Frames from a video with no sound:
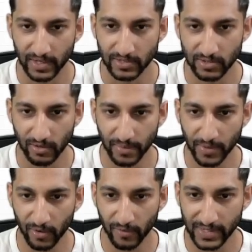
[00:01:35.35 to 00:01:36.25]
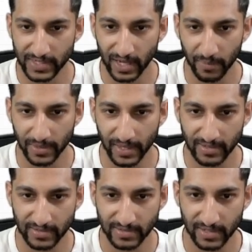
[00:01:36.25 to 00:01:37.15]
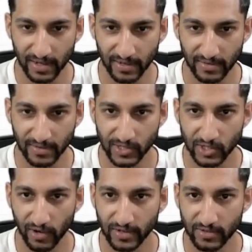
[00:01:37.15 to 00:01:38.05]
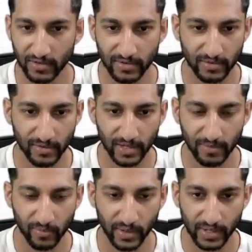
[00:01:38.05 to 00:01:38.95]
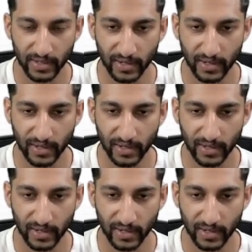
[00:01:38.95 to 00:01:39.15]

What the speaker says: So let me go and erase a couple things. The chart is looking pretty